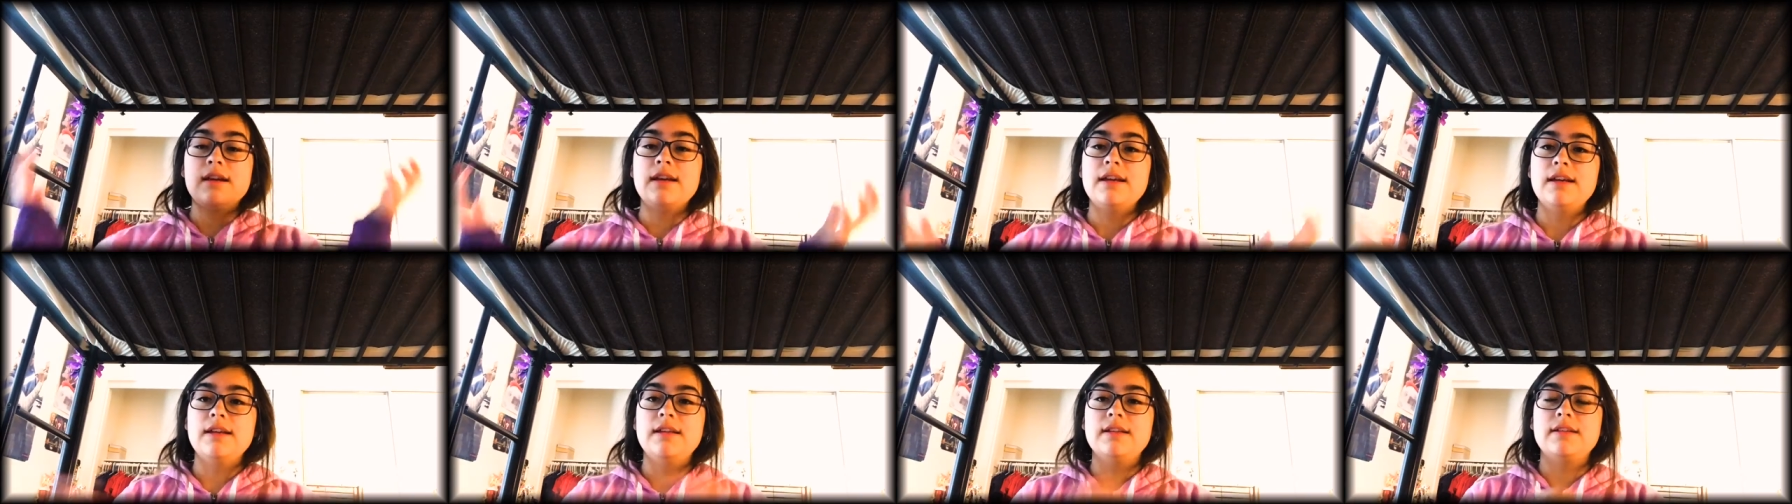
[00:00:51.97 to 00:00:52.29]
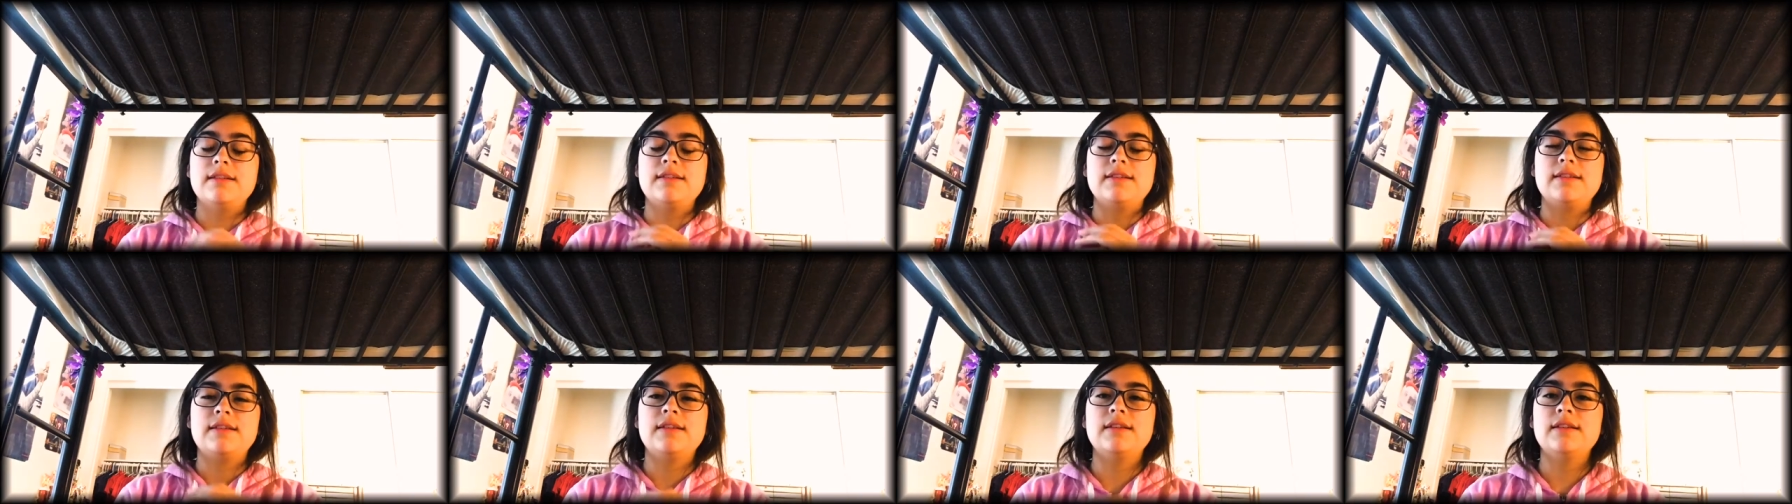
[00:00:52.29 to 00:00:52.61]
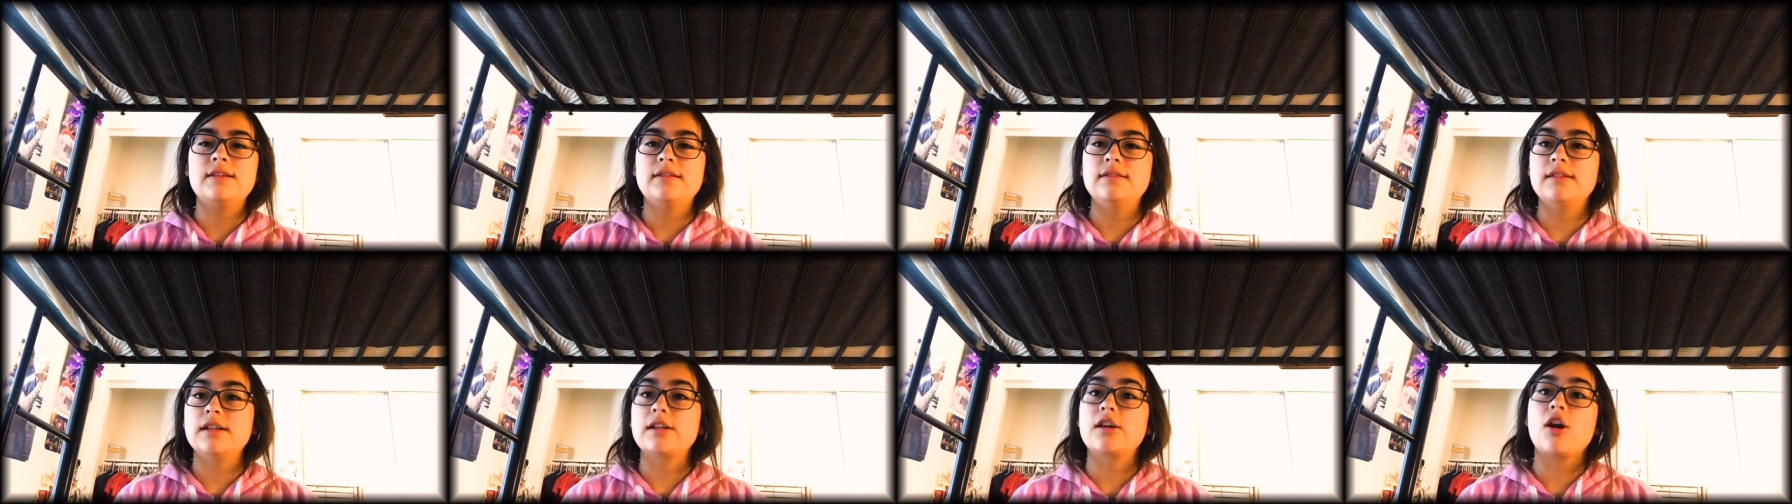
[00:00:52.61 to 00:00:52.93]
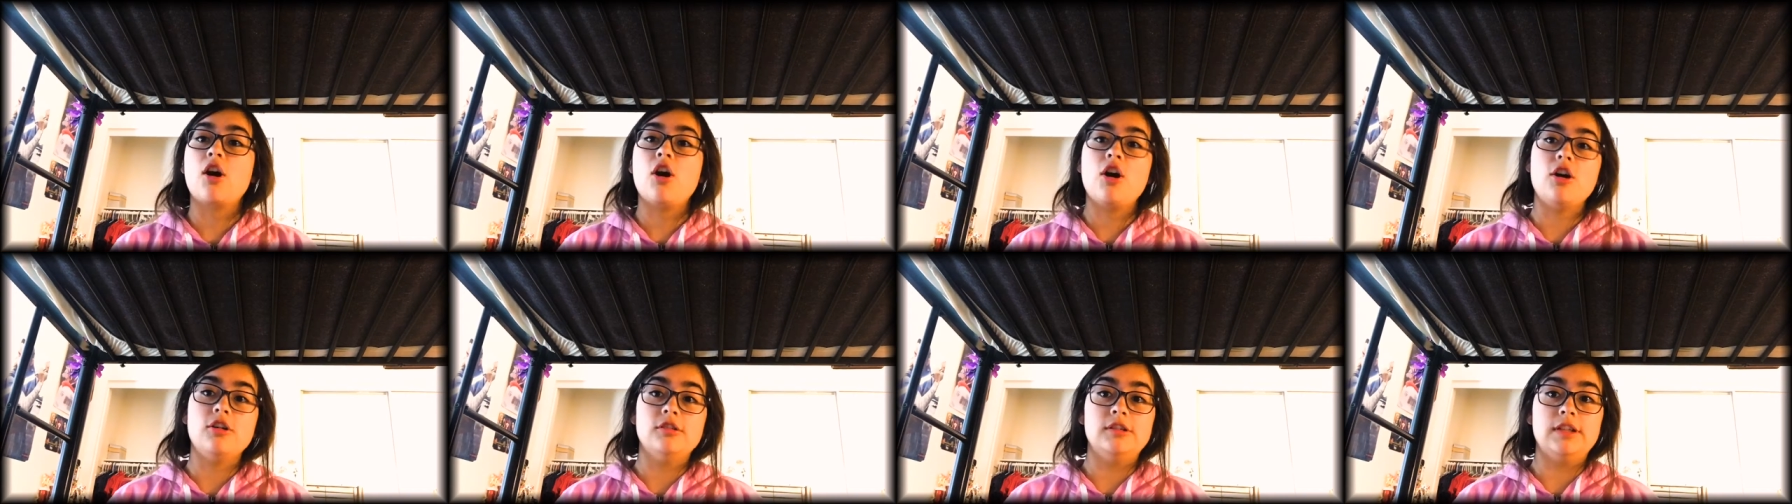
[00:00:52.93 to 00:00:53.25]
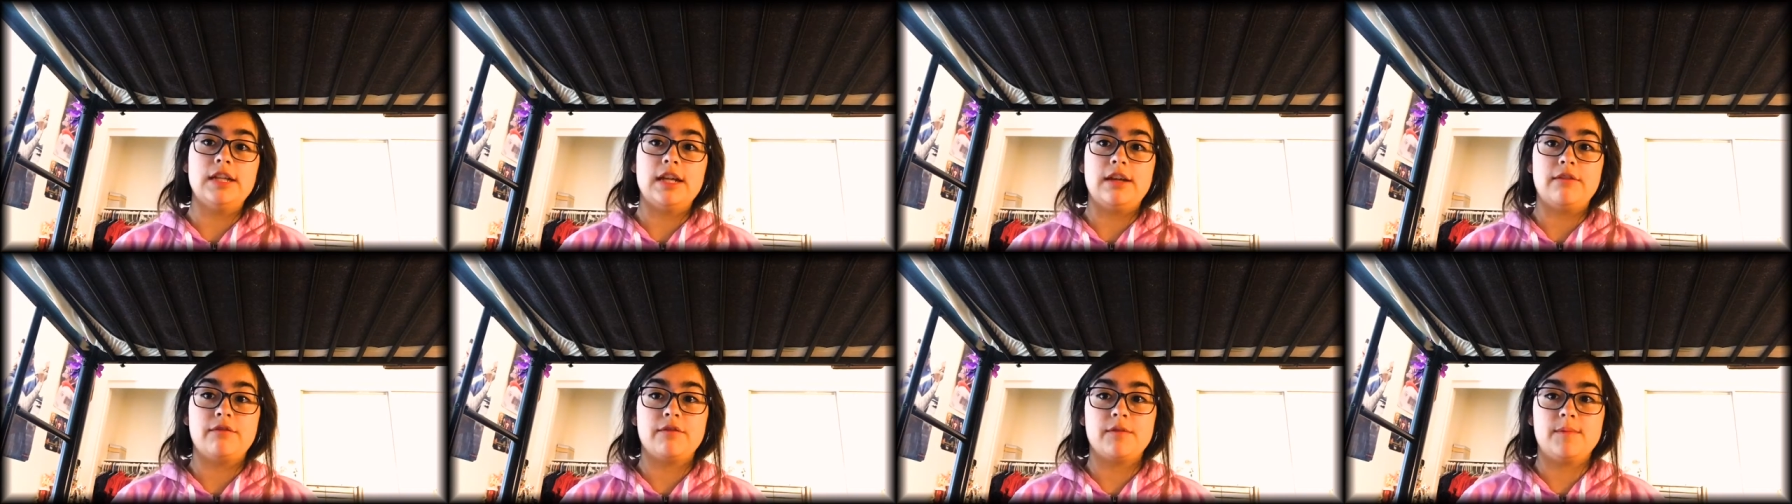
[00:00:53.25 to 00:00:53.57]
is like a
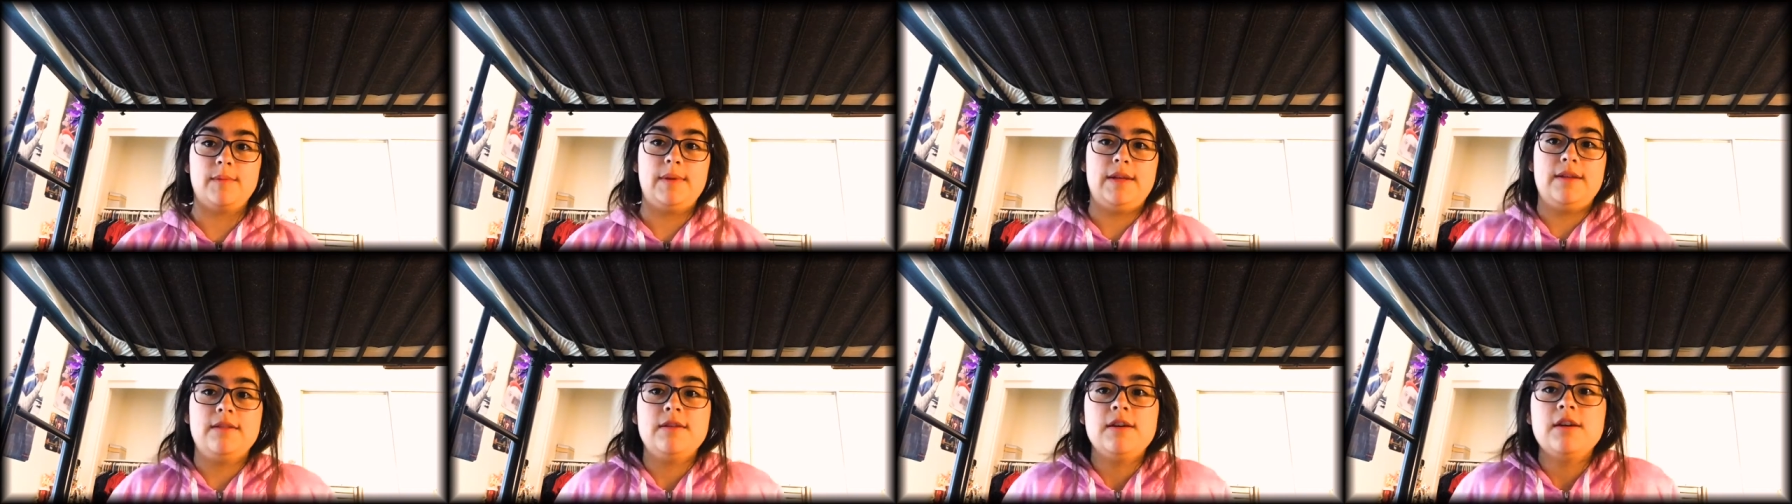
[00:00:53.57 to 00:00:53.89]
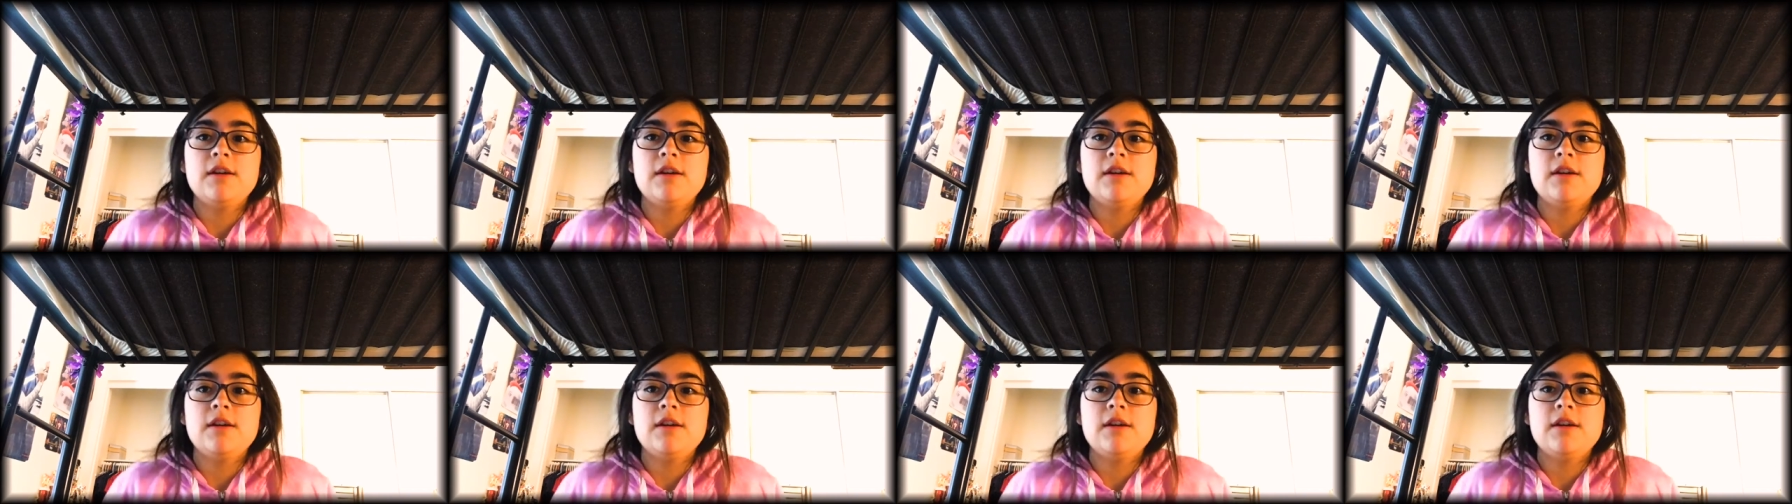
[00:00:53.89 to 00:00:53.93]
holiday for me.